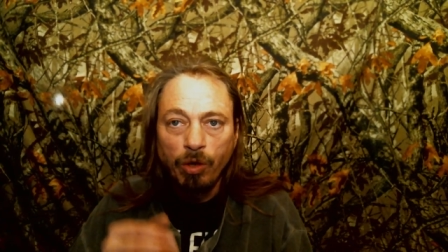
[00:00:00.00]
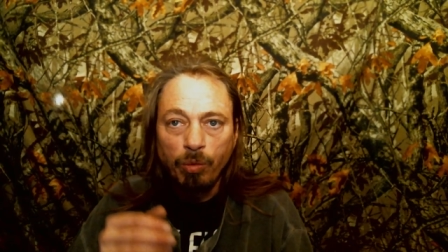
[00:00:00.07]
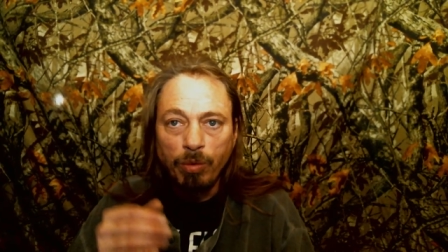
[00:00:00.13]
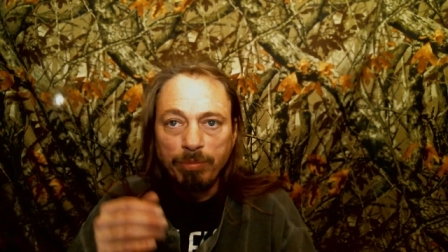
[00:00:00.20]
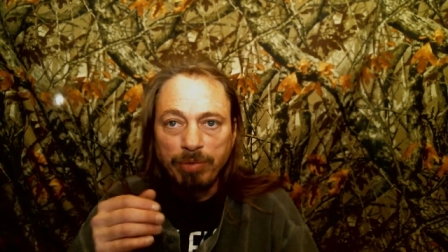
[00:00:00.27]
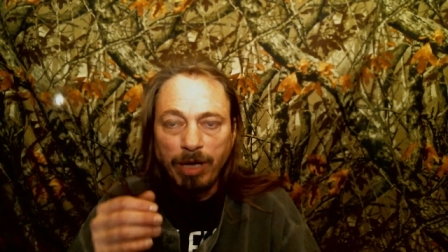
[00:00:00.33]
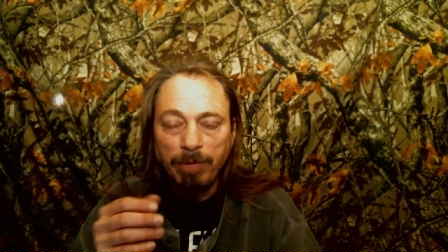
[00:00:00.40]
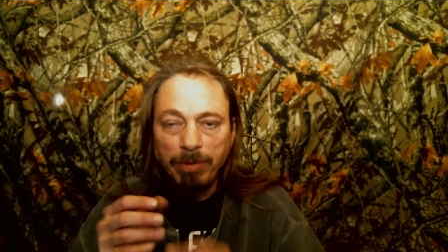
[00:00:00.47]
we'll
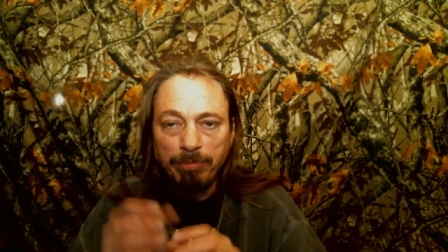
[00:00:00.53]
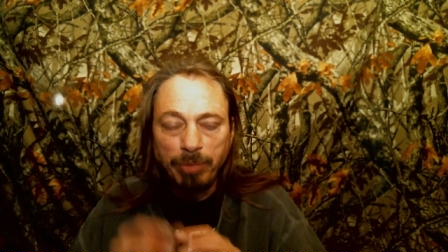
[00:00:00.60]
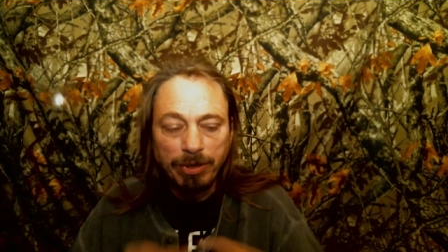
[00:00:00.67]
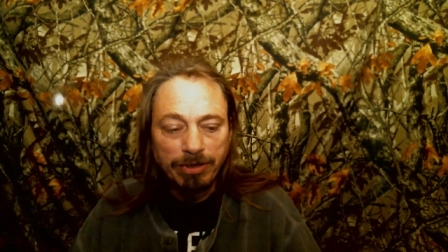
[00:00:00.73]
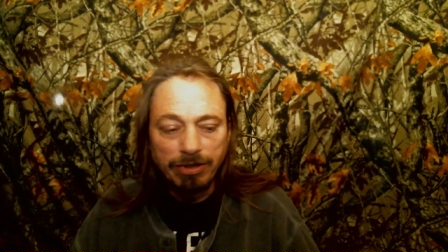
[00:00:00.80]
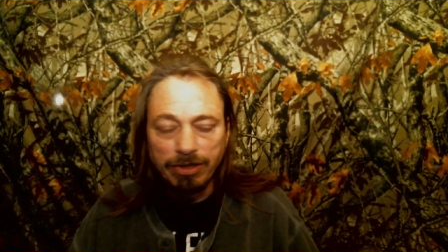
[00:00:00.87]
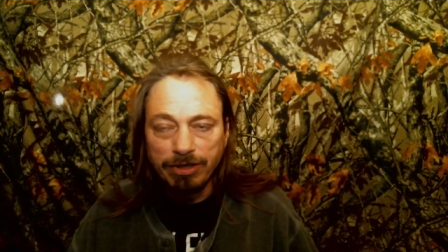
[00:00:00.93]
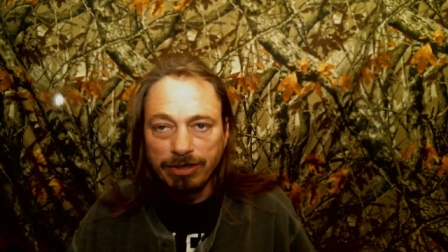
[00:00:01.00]
probably
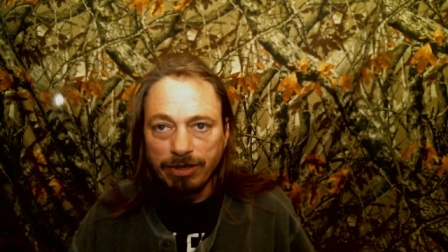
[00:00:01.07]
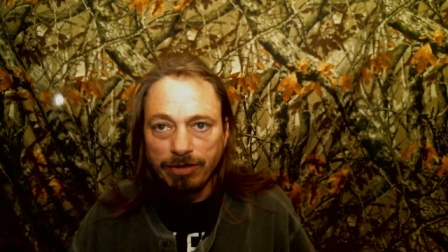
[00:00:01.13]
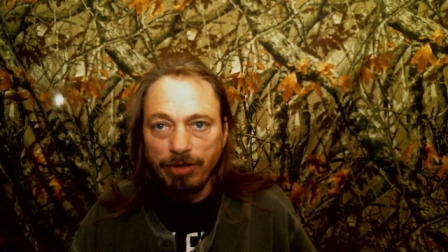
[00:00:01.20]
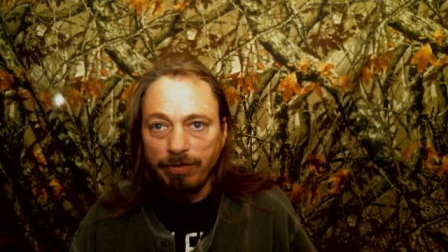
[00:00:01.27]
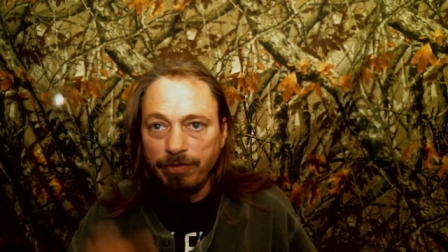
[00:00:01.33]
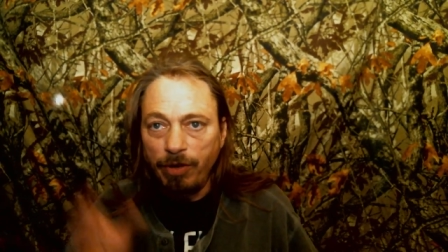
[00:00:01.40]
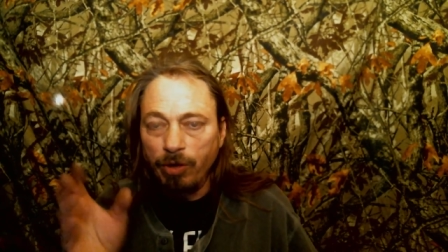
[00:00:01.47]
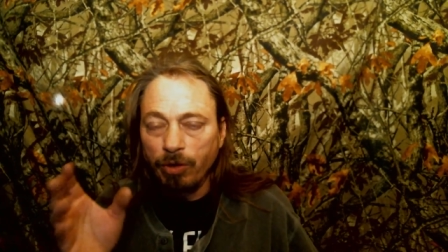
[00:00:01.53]
put just the
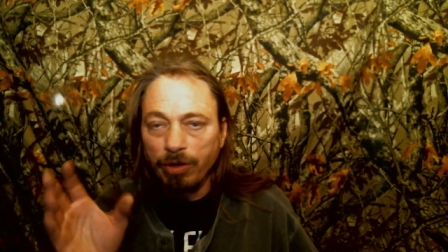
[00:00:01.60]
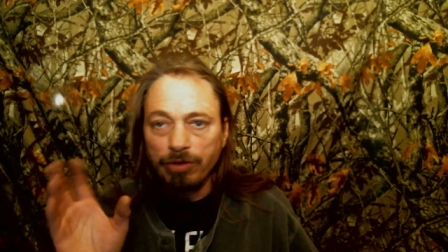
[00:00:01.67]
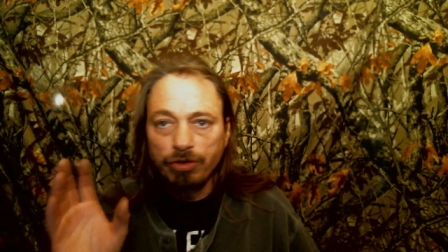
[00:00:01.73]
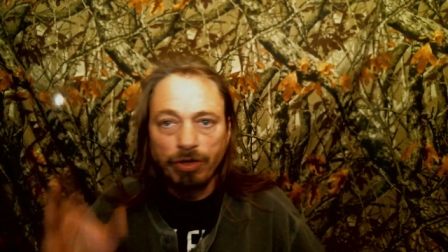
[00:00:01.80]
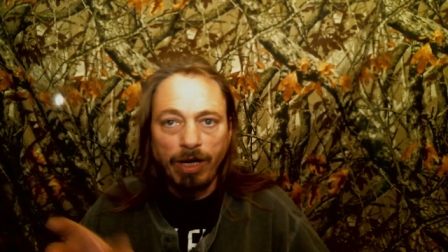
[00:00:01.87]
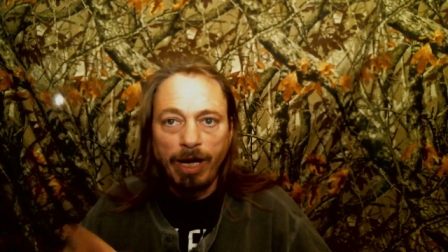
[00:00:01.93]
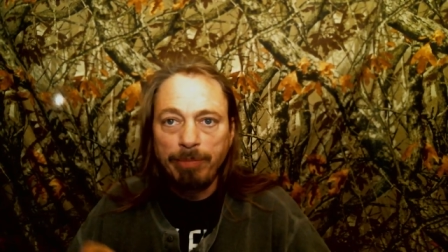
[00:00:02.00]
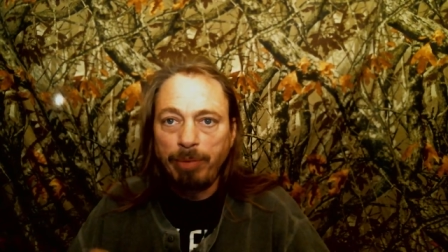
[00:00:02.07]
phone on
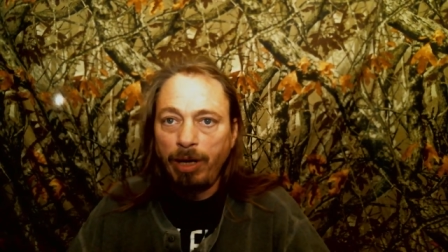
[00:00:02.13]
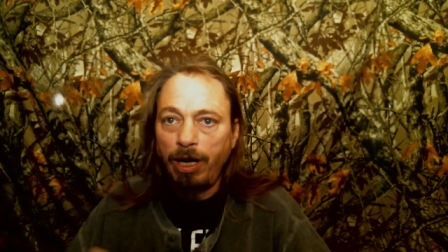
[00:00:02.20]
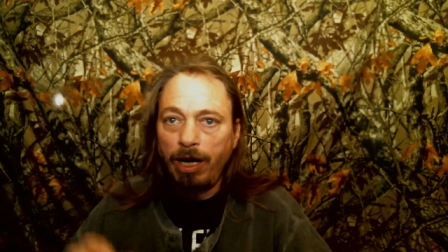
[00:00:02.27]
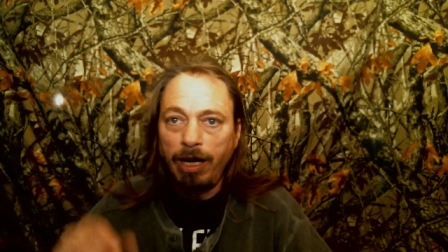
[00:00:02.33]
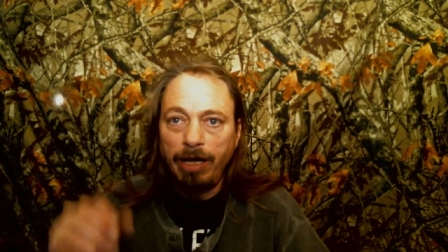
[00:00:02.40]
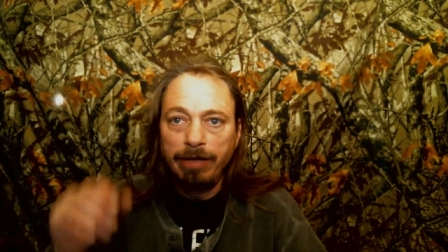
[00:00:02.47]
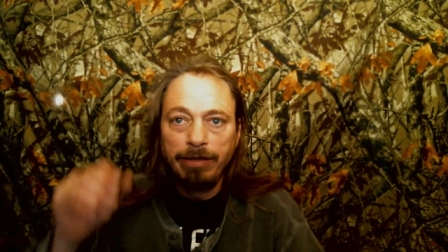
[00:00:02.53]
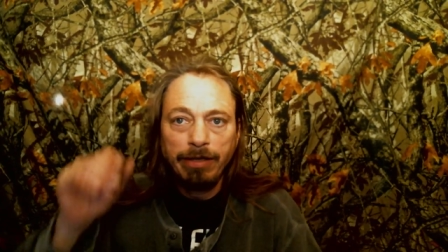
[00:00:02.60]

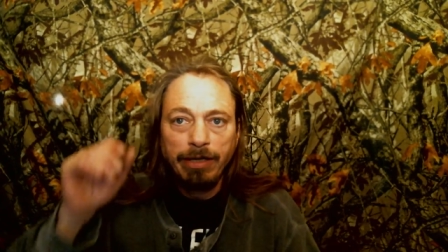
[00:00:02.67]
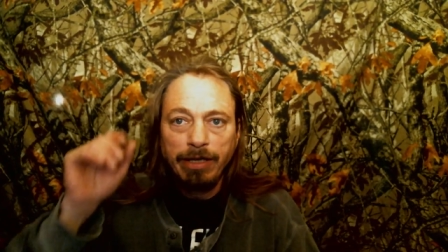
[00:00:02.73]
tripod,